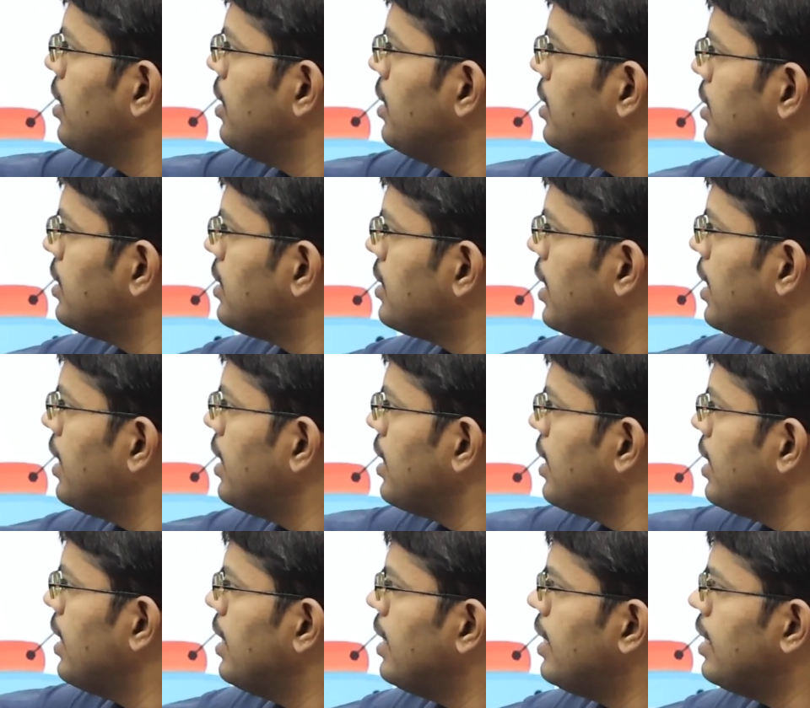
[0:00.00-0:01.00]

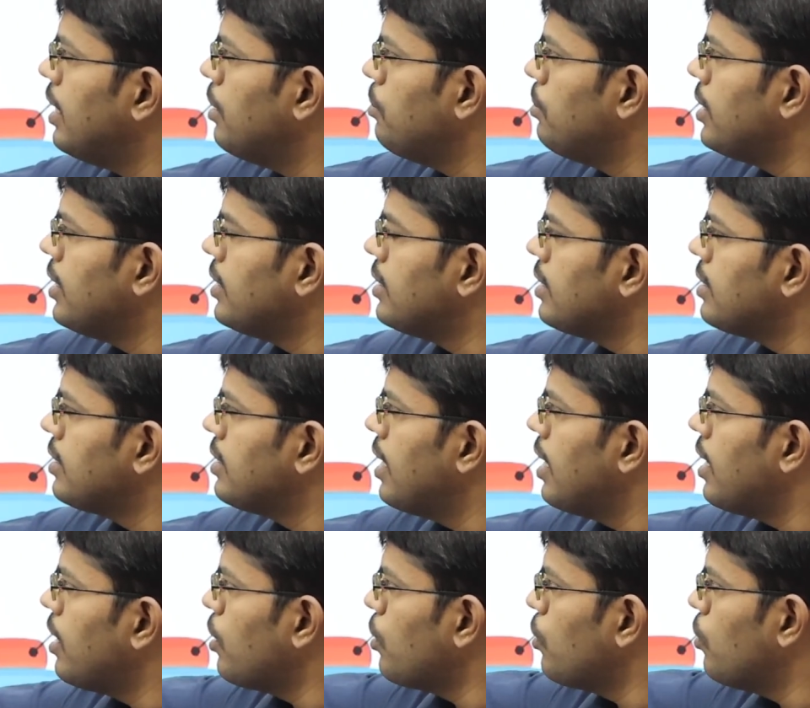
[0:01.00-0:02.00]
inside any debris is
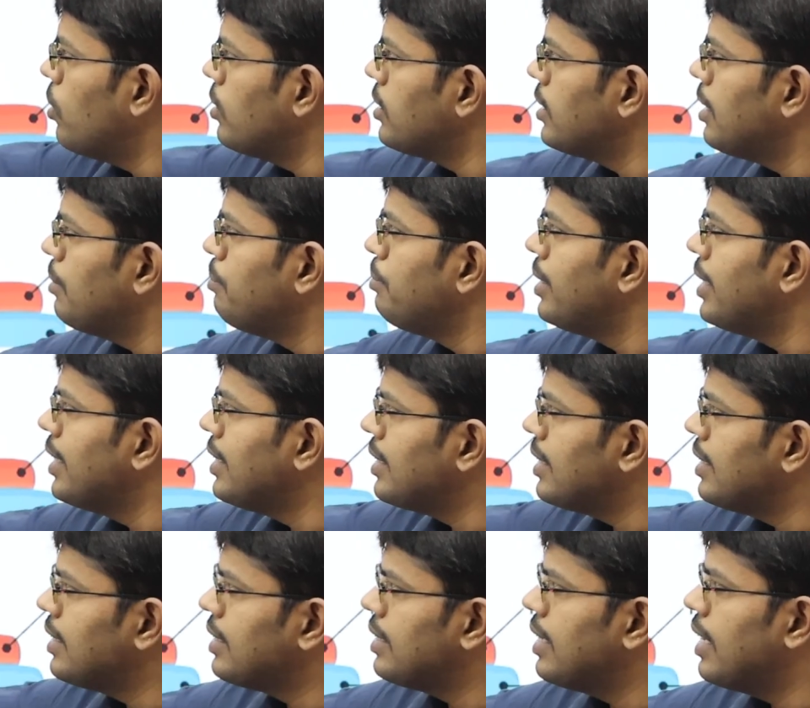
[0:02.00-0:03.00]
there or not,
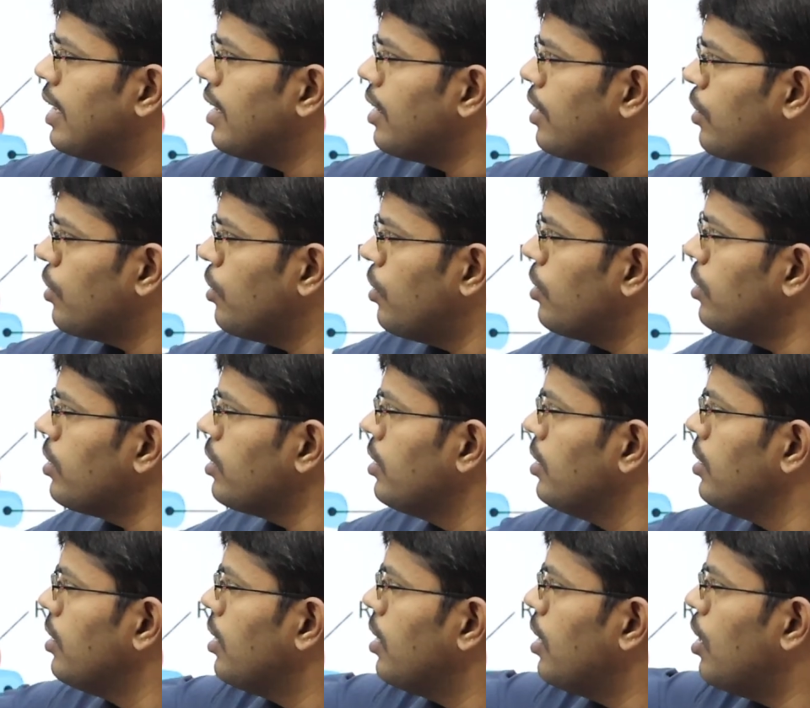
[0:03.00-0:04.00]
septation is there or not,
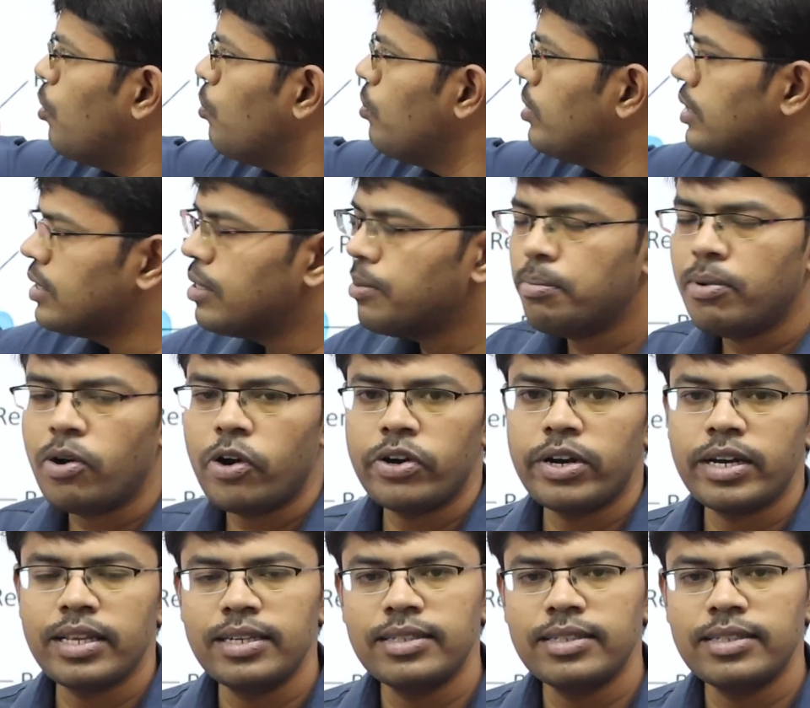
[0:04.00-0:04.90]
how is the border.